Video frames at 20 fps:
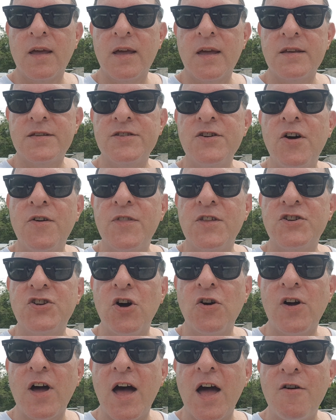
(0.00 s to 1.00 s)
It's not the
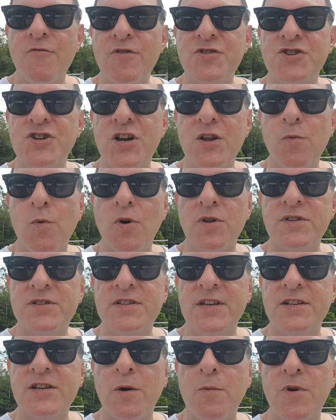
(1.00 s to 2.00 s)
dog I originally
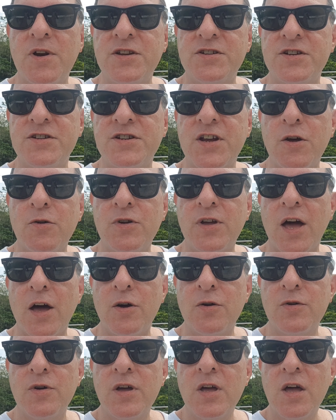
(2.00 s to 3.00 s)
wanted. I wanted a
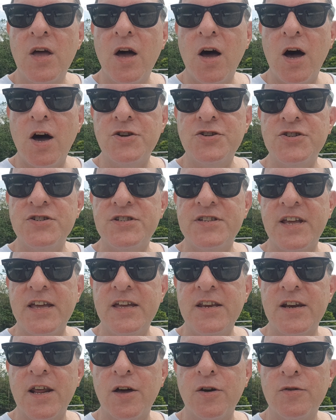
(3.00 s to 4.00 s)
Dogo
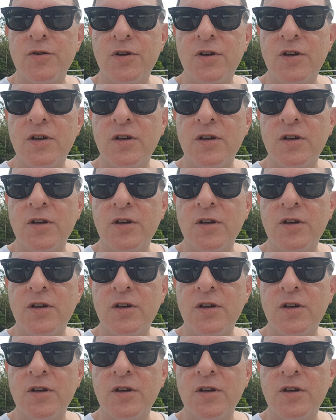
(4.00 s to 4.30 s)
Argentino.